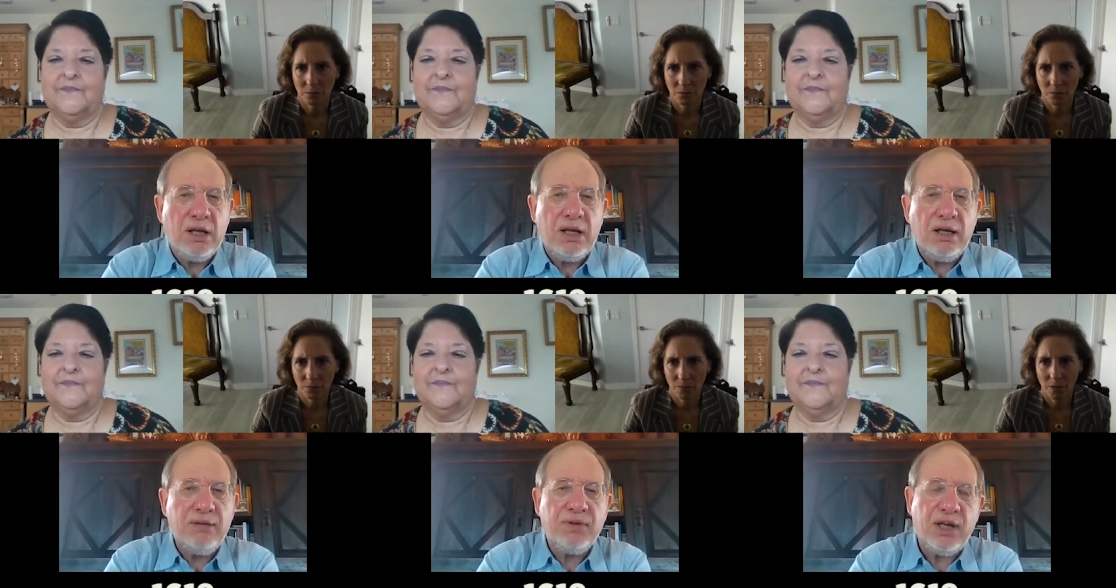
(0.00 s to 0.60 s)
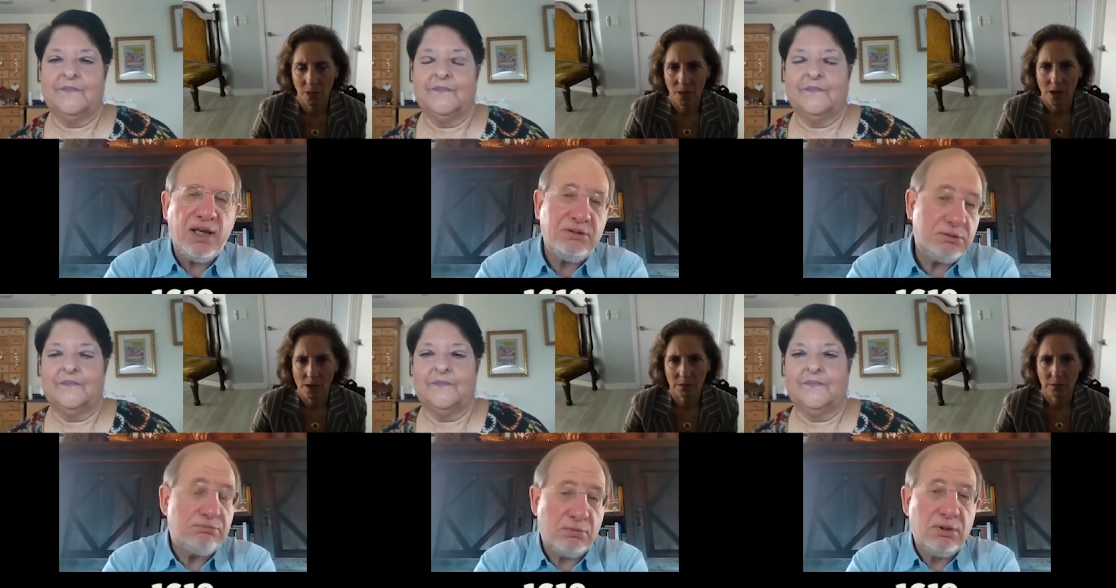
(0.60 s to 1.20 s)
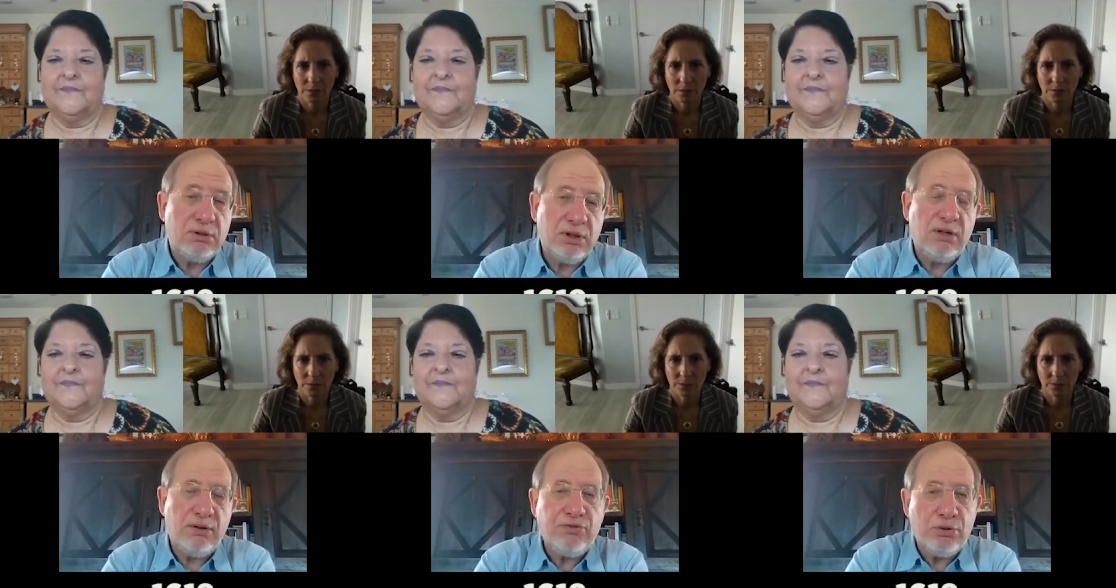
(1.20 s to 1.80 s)
Speaker 1: Um, and uh,
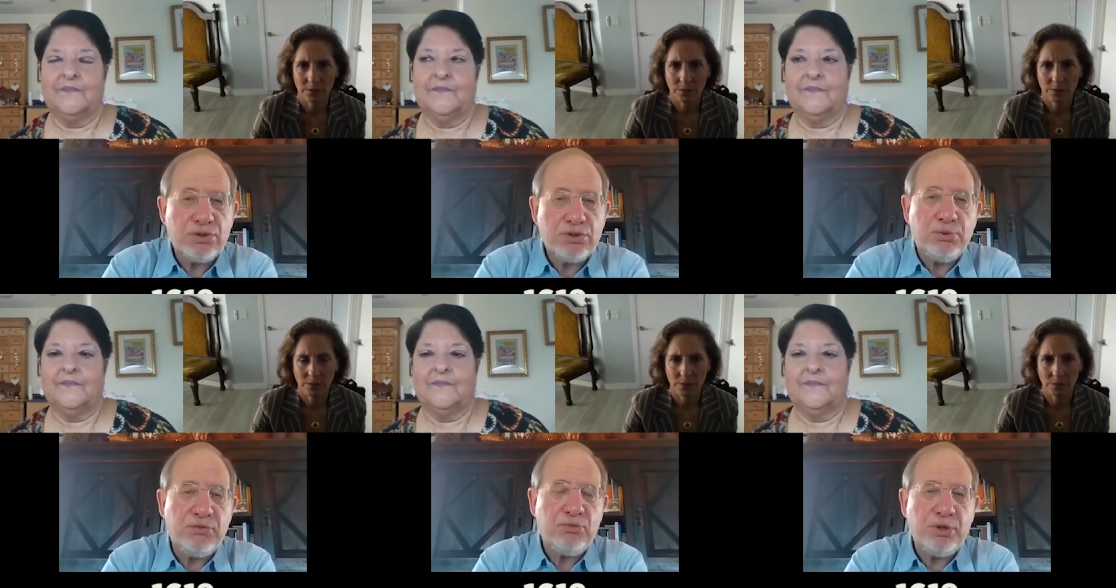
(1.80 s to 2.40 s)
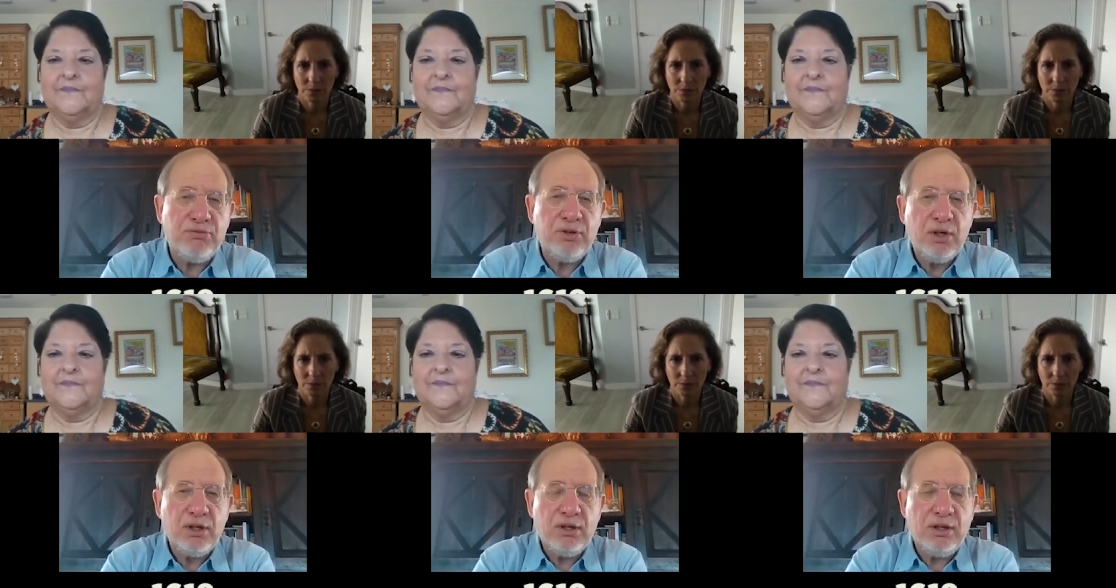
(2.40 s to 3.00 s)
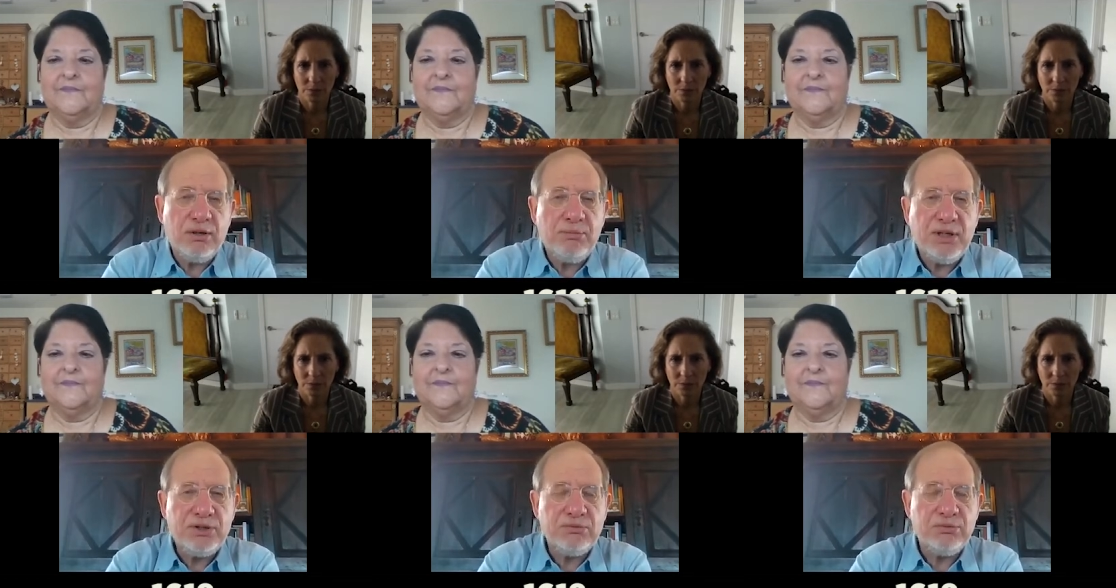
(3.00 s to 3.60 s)
of course, we've we've uh,
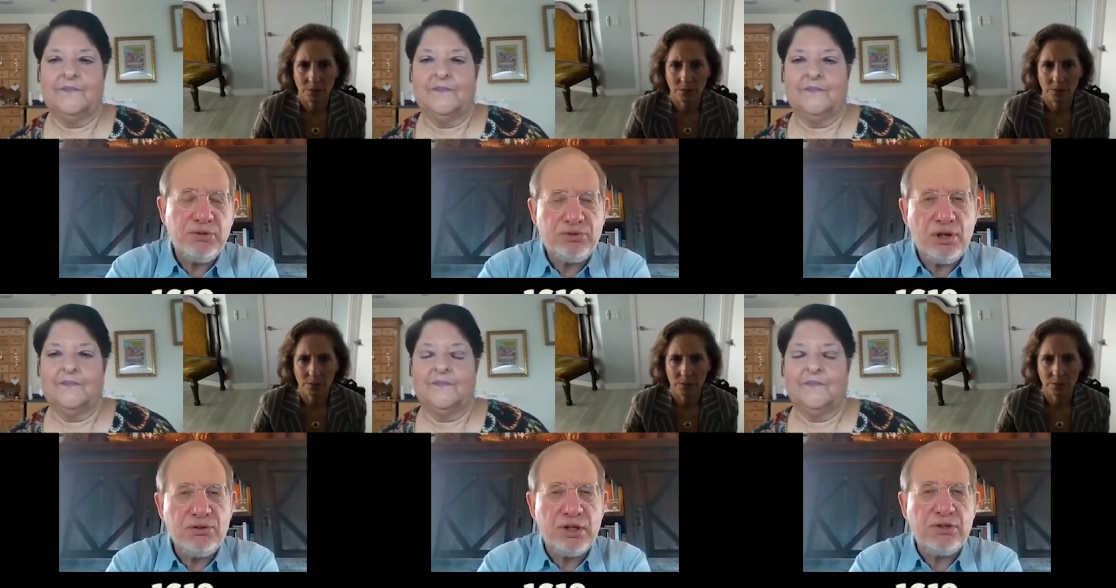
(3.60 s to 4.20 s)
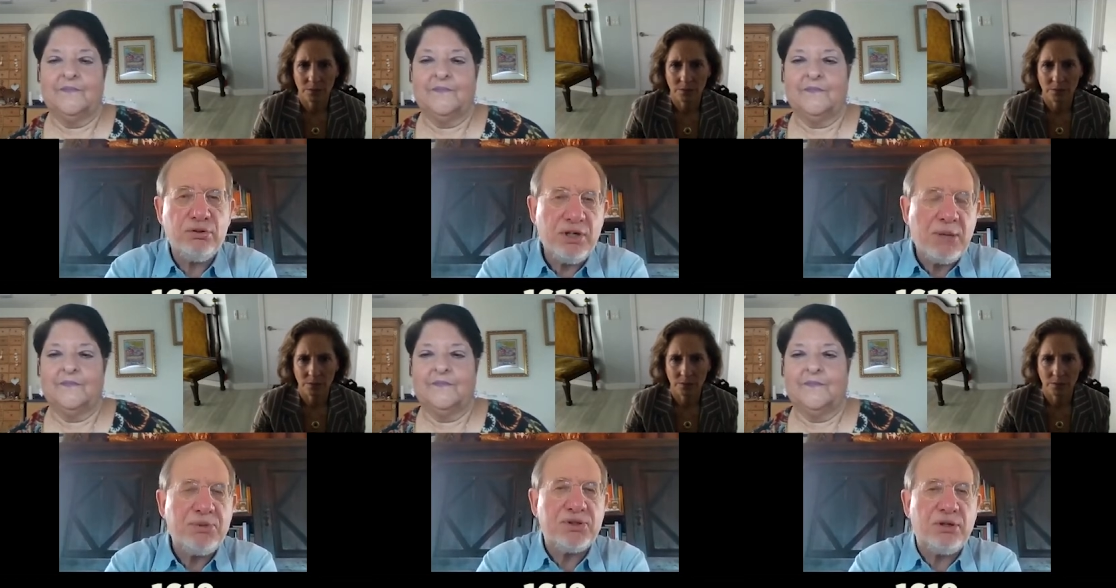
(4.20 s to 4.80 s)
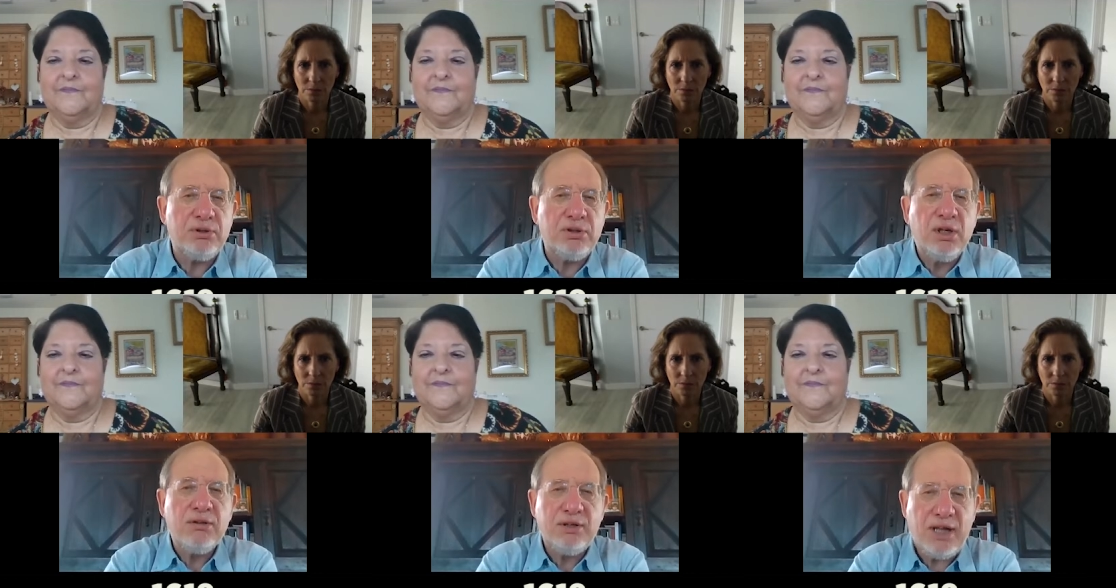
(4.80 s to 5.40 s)
mentioned we've told it through an episode
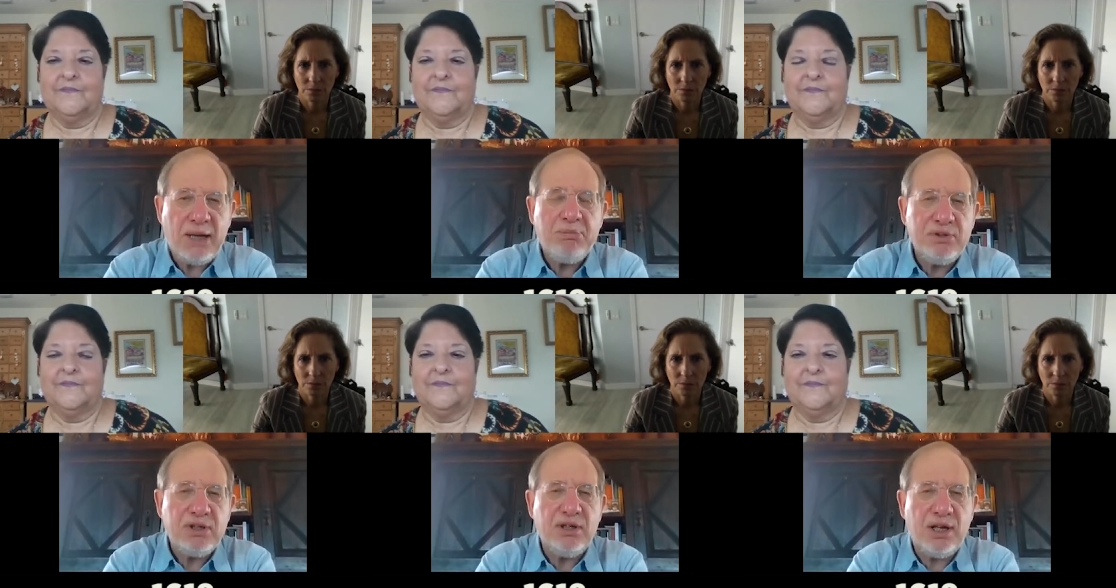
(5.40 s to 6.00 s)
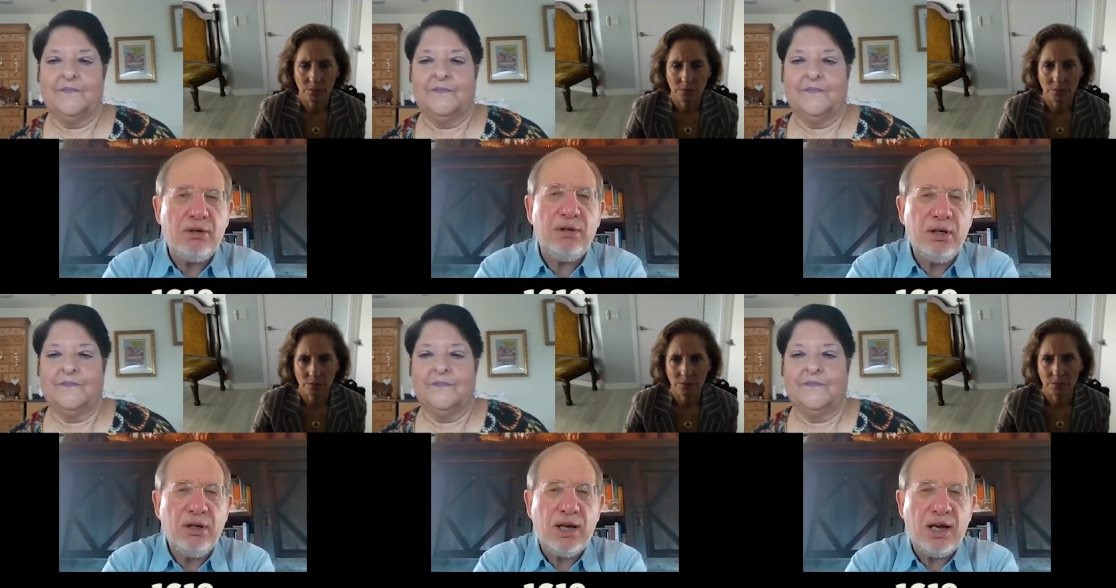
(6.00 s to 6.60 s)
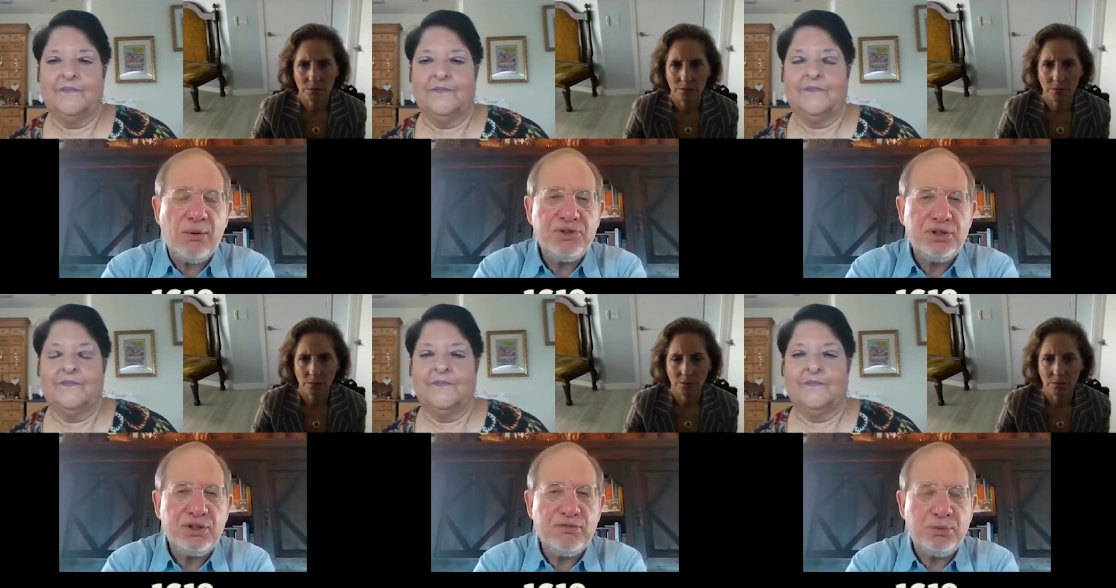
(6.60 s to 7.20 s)
that happened in our our
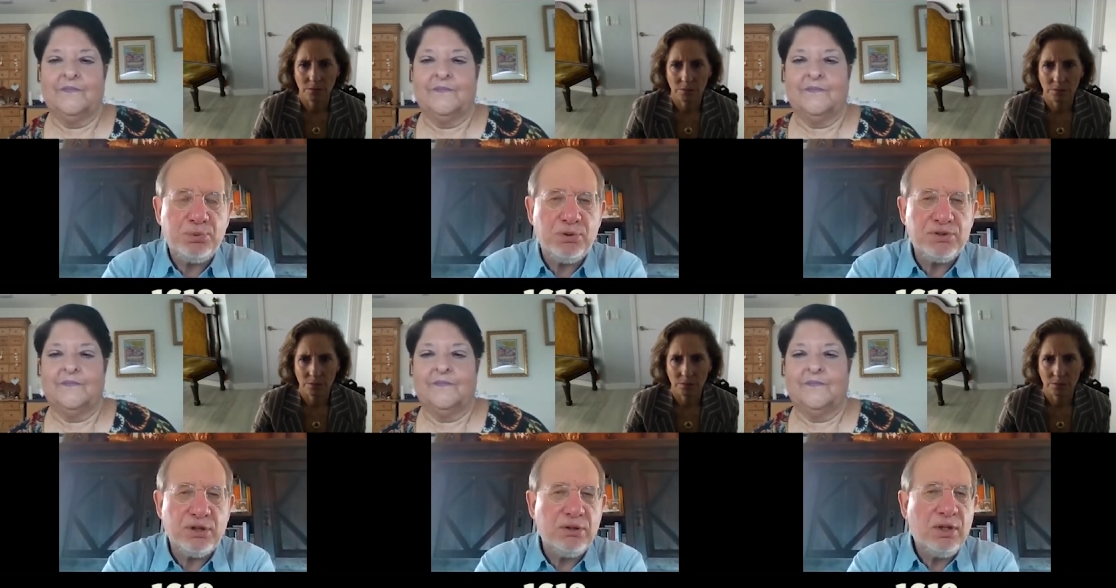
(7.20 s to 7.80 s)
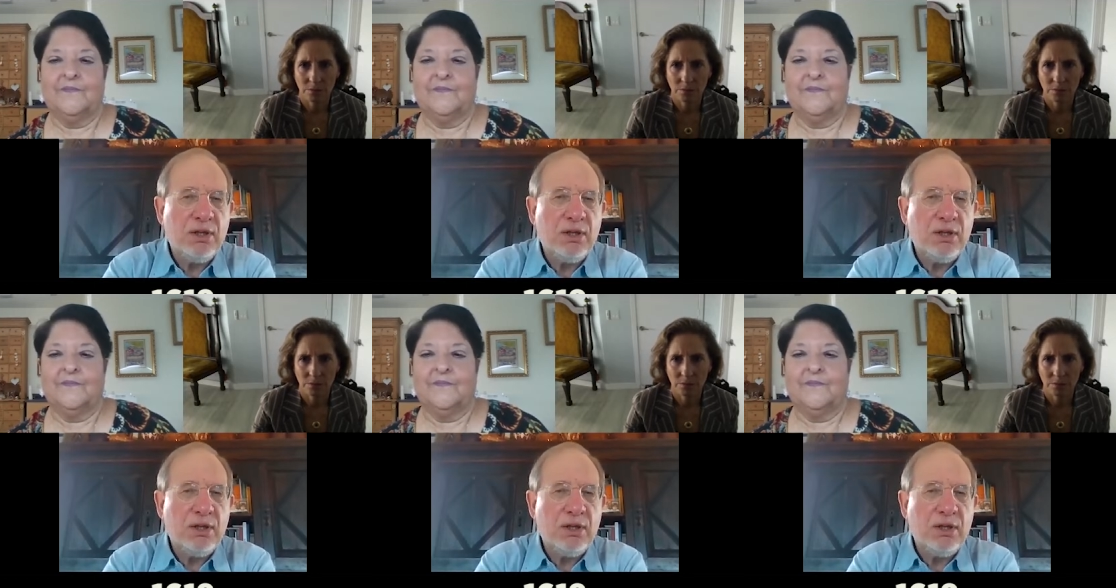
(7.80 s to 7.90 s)
city of Oporto,